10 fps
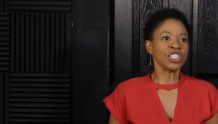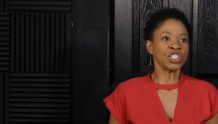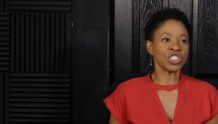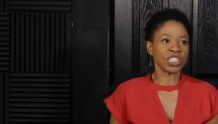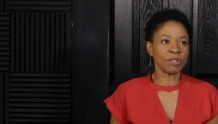
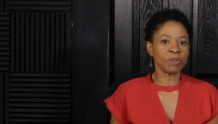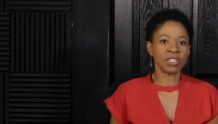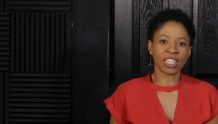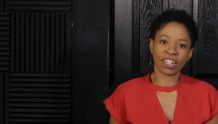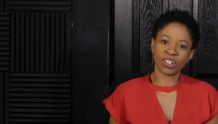she
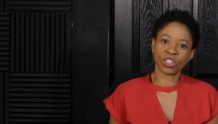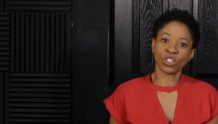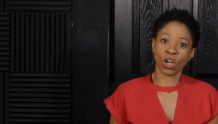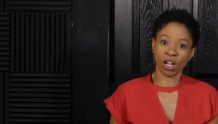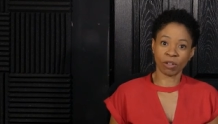was there to
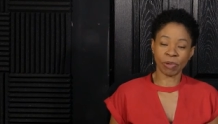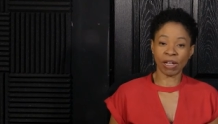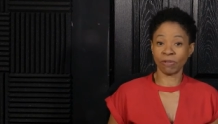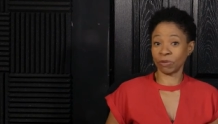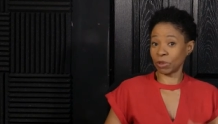talk
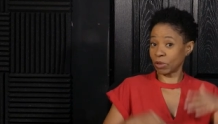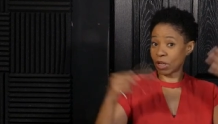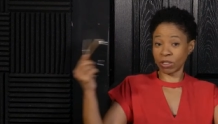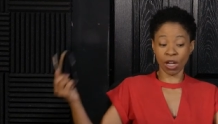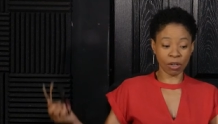about, we were
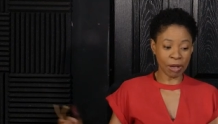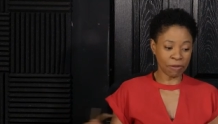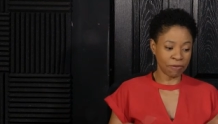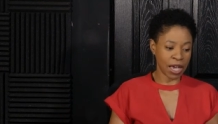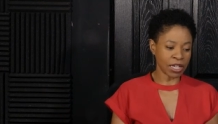all talking
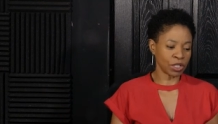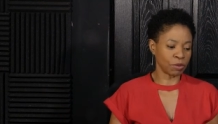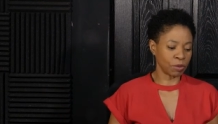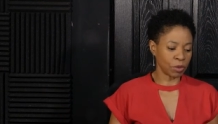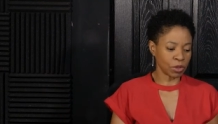about
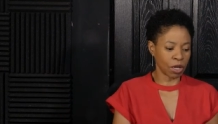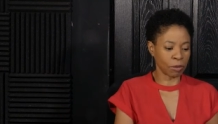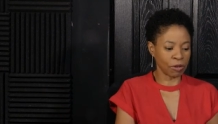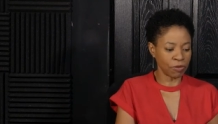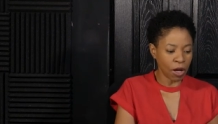fashion. We were
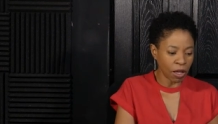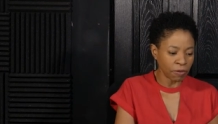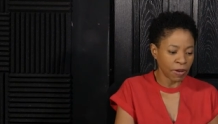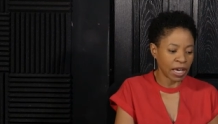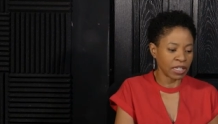talking about fall
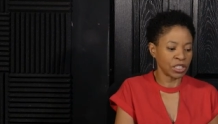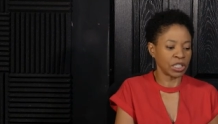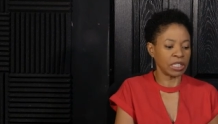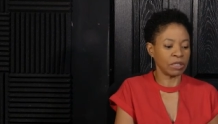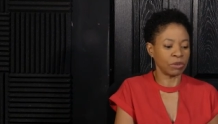
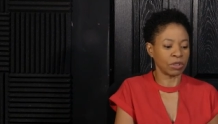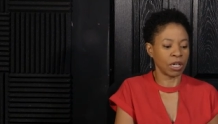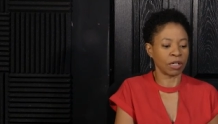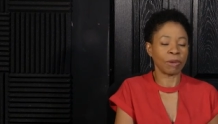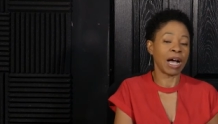fashion. We were
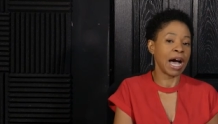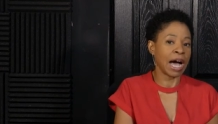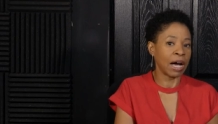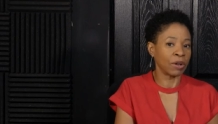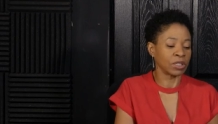talking about
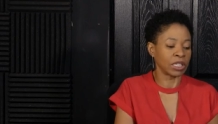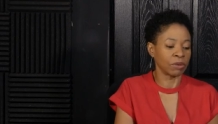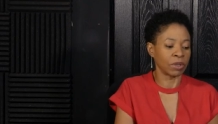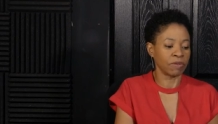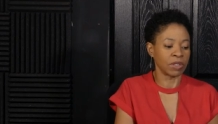how to
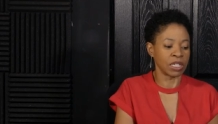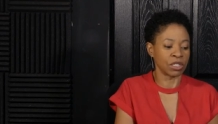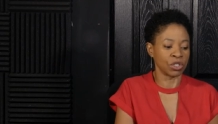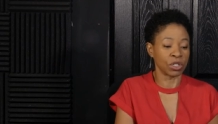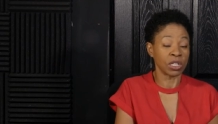get rid of
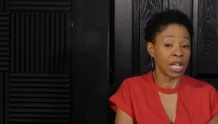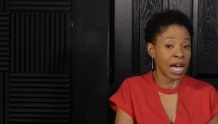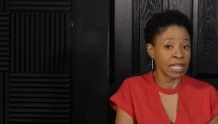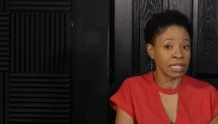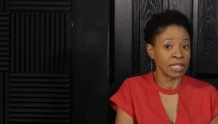things in your
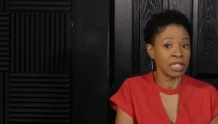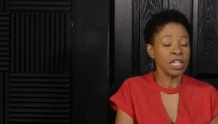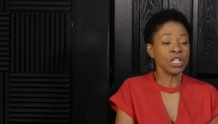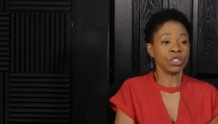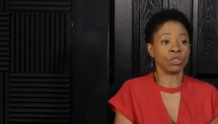closet.
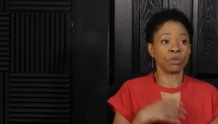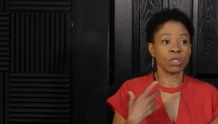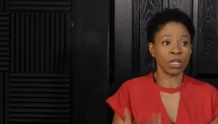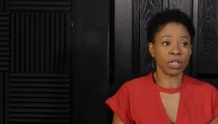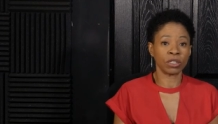Do you
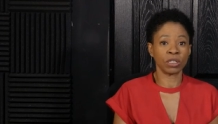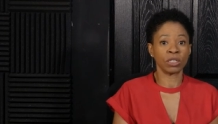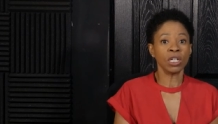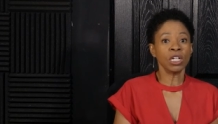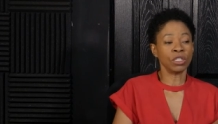
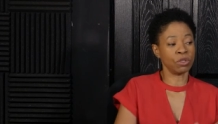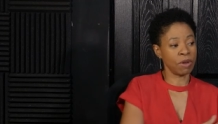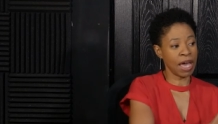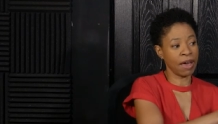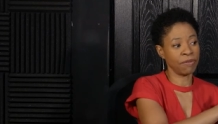clutter? Do you
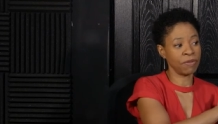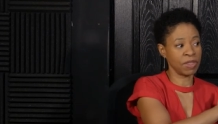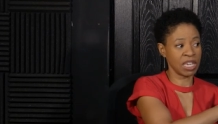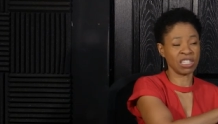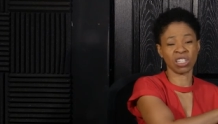have
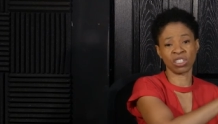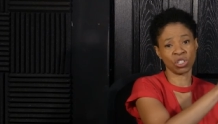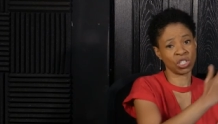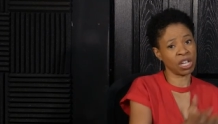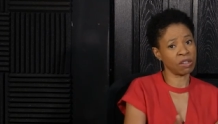things on your
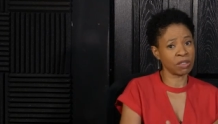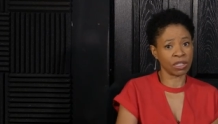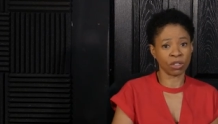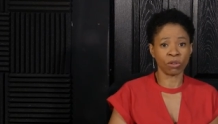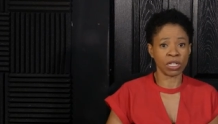shelves
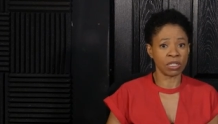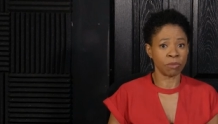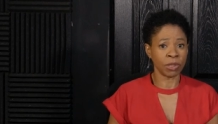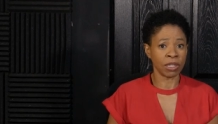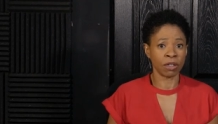that don't need to
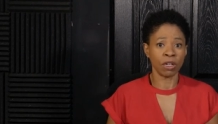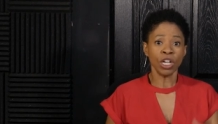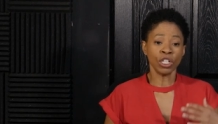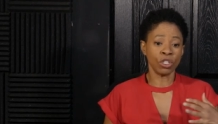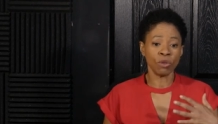be there?
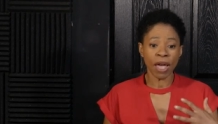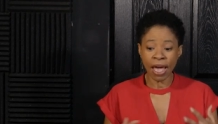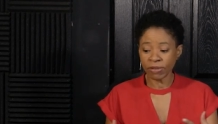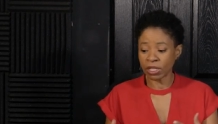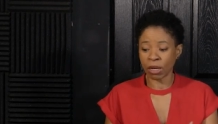Do you
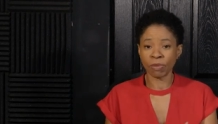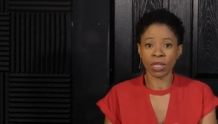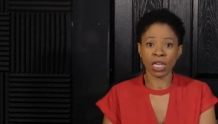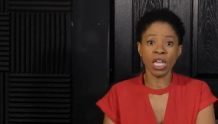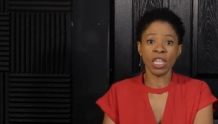have
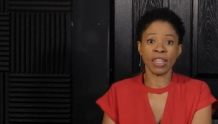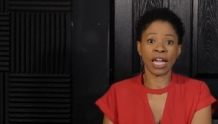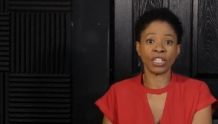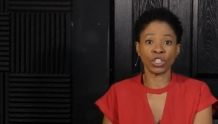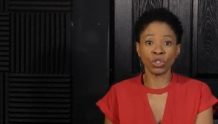something
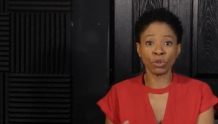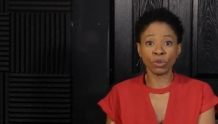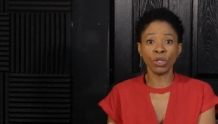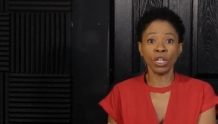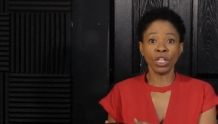that
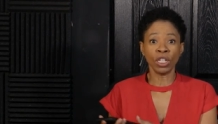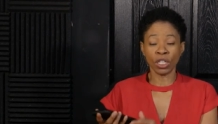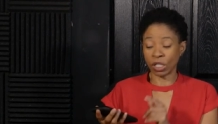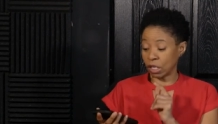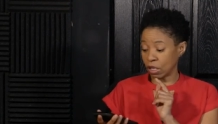you
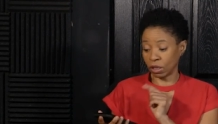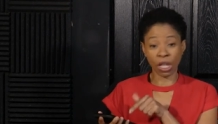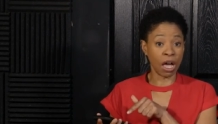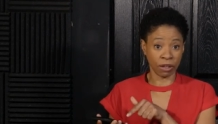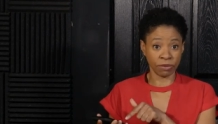
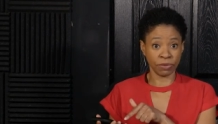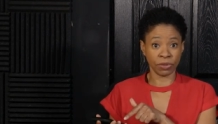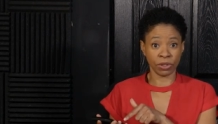love